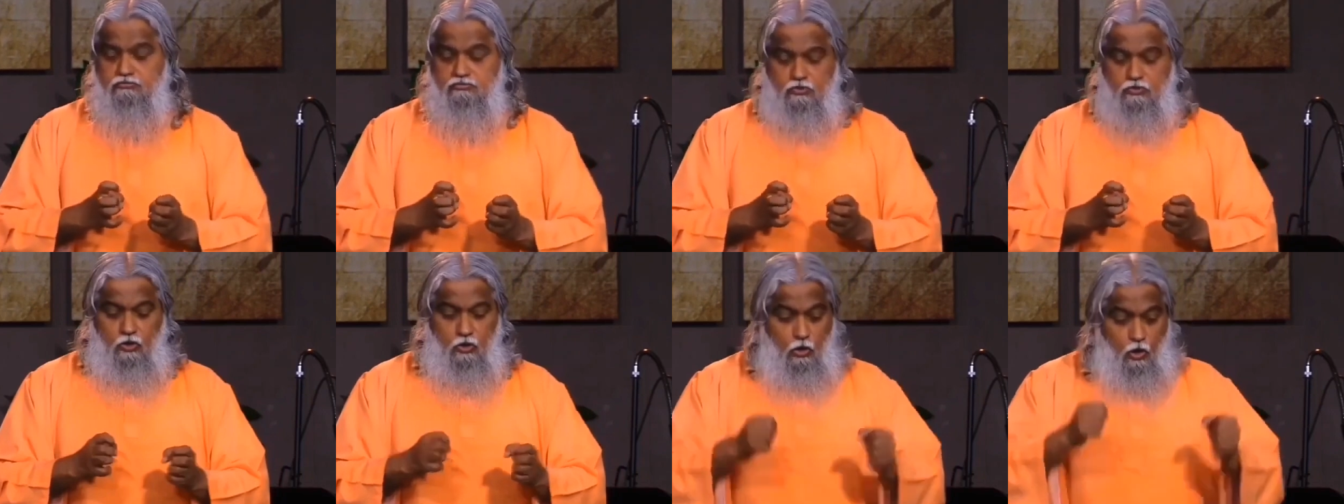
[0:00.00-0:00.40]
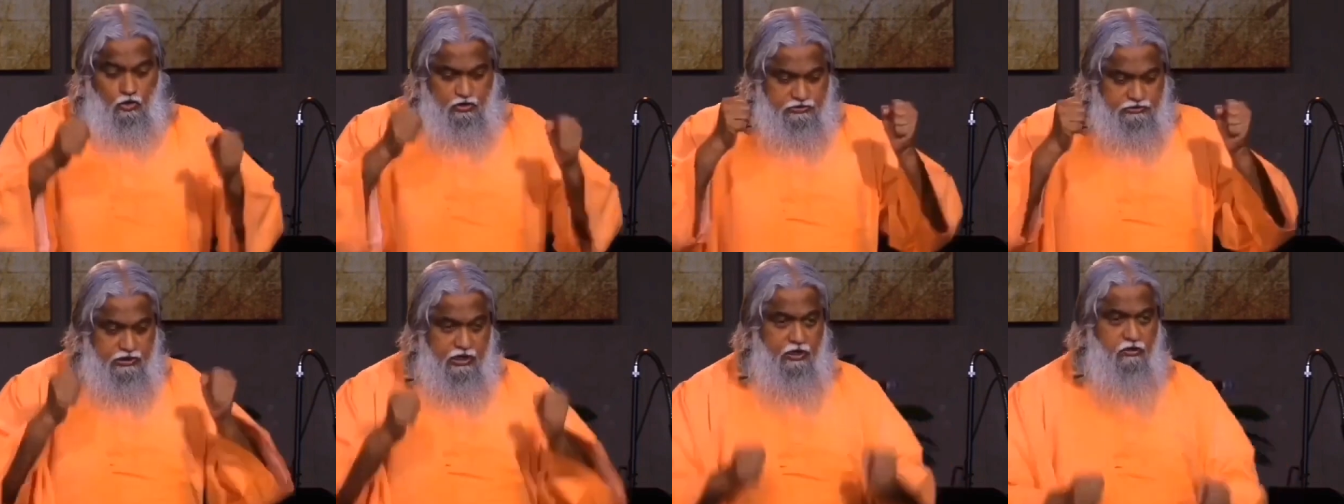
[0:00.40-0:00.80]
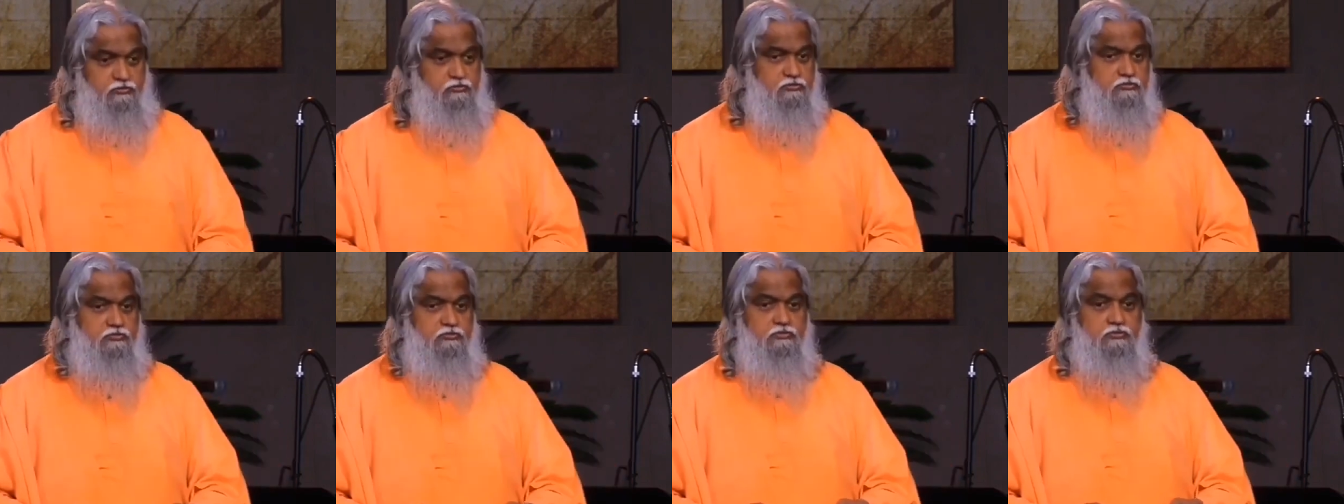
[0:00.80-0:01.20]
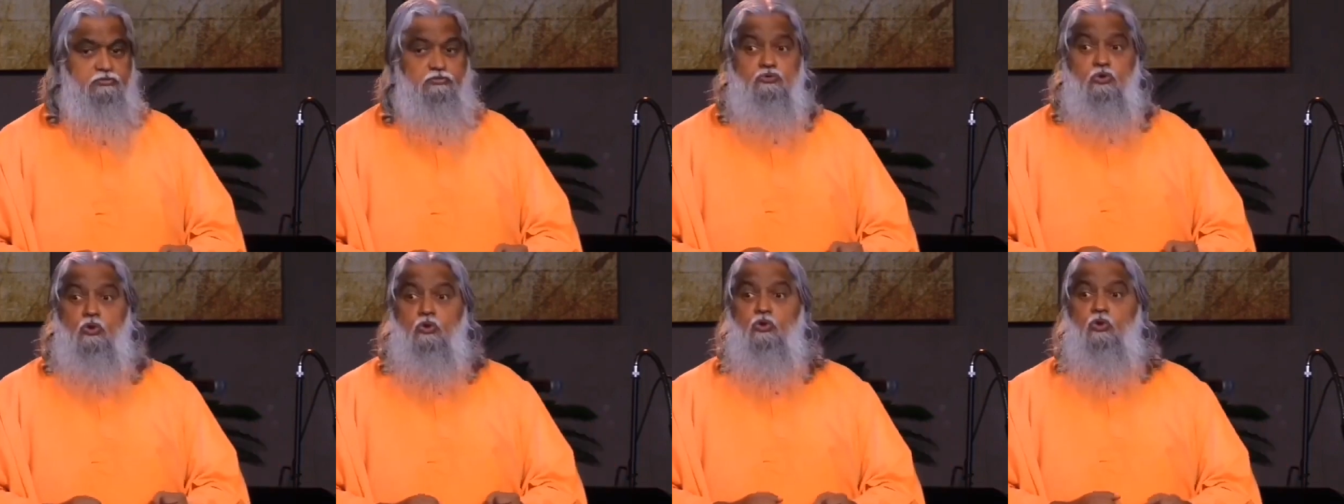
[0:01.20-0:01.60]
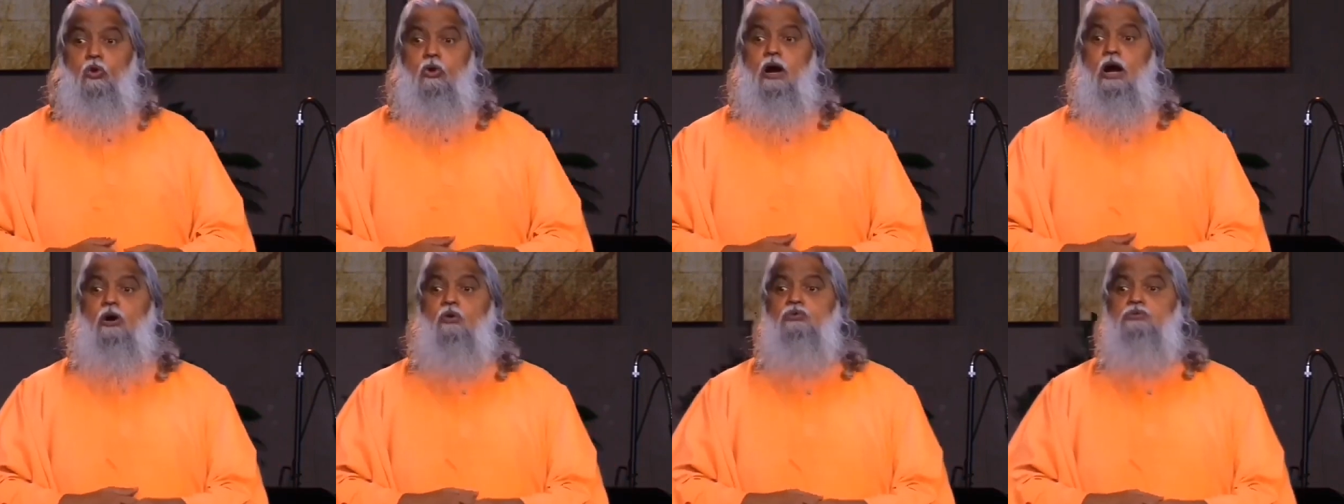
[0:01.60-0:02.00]
locked down, don't go
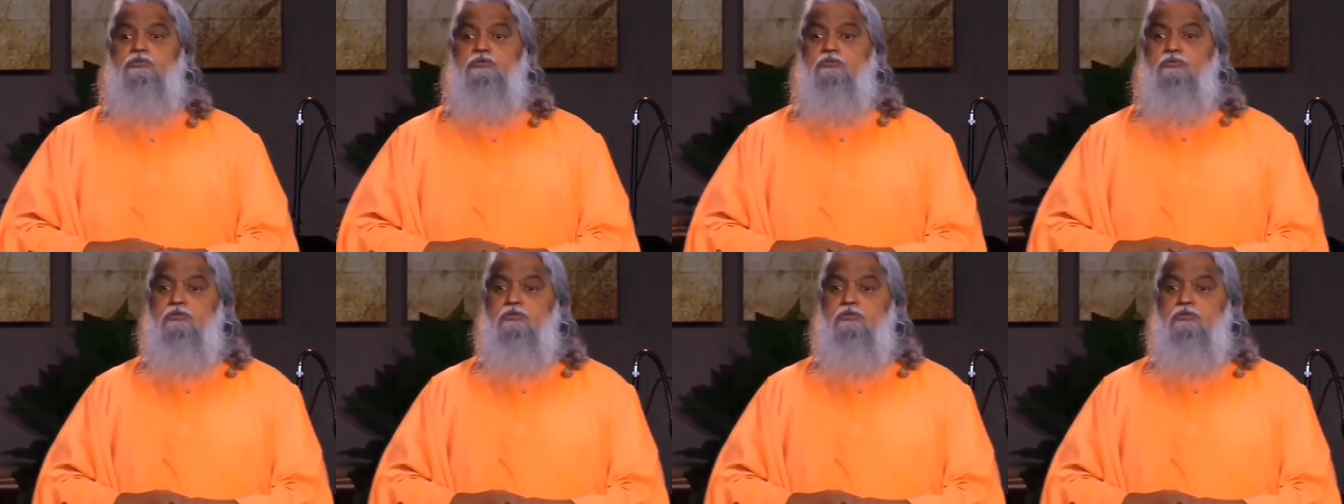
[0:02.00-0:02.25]
out.